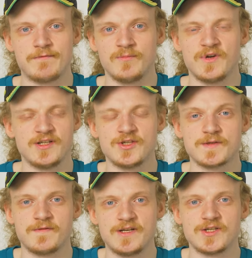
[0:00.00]
everybody
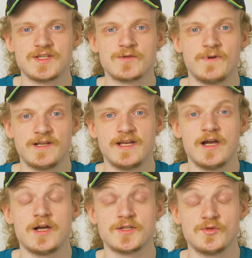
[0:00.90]
just finishes where they
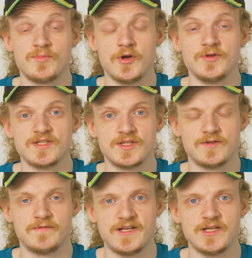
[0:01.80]
are supposed
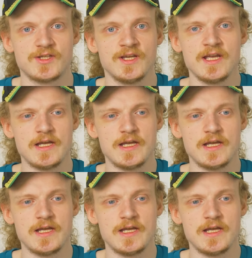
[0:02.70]
to finish.